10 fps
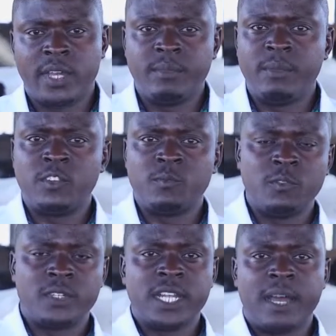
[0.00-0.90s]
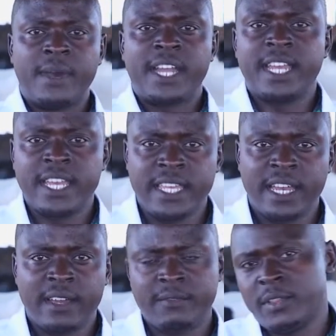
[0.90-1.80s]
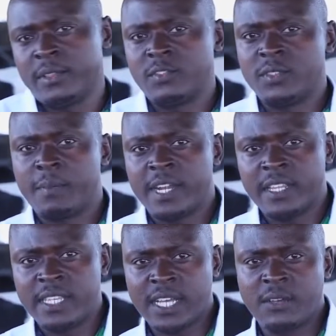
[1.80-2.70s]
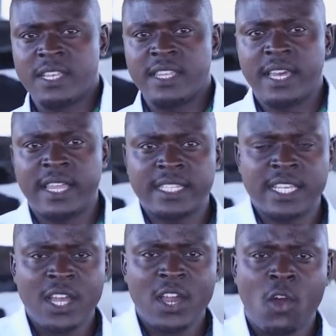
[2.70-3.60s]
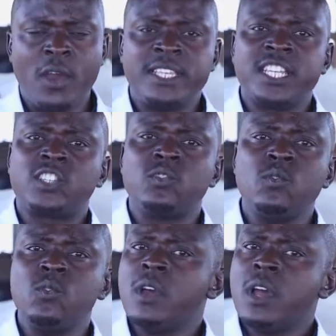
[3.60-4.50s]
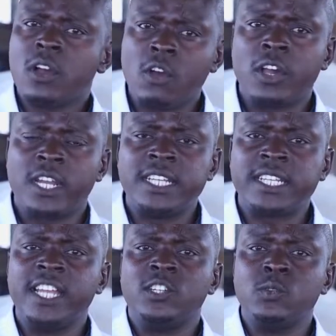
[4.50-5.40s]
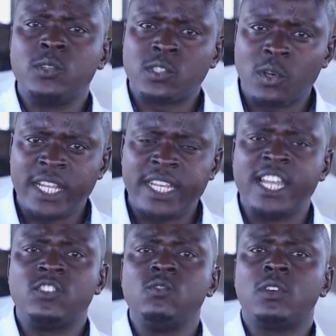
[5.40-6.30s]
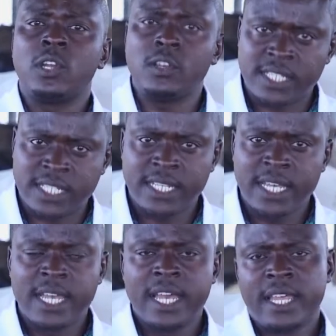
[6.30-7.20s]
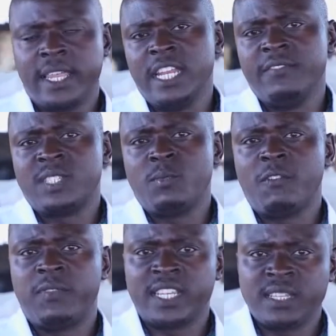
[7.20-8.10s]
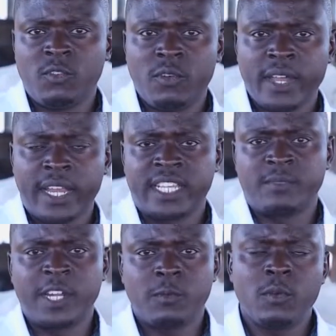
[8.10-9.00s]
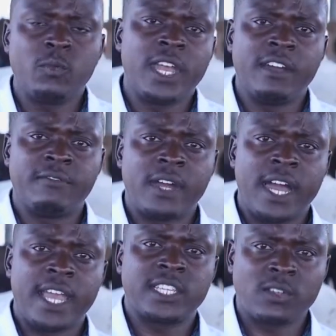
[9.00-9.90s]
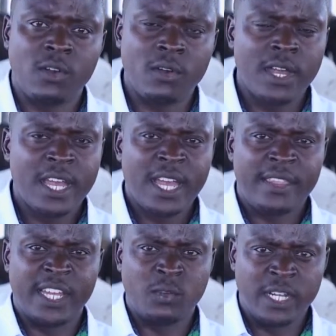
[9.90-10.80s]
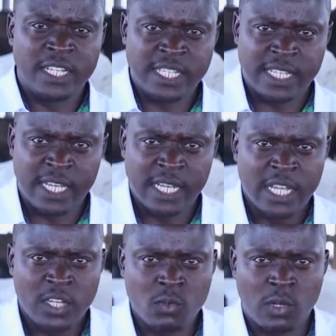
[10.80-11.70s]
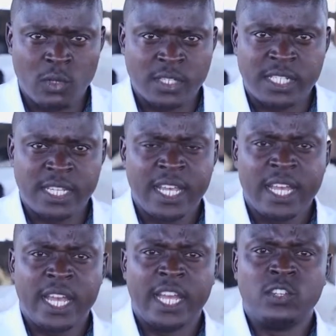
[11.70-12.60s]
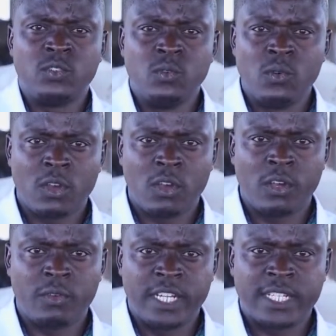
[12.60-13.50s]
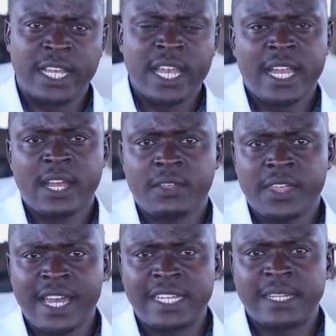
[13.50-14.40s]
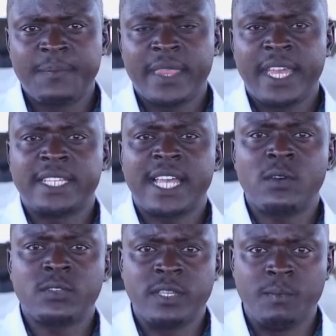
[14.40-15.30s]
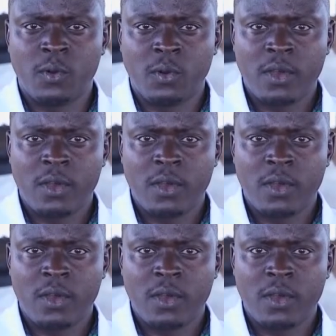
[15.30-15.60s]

can be able to put a barrier here for the, to separate these cows and the others? Or is it too concrete and too solid and too closed? Then if it's more flexible and expandable, we have a higher score than when it is uh, too closed and too concrete. Now third is how simple,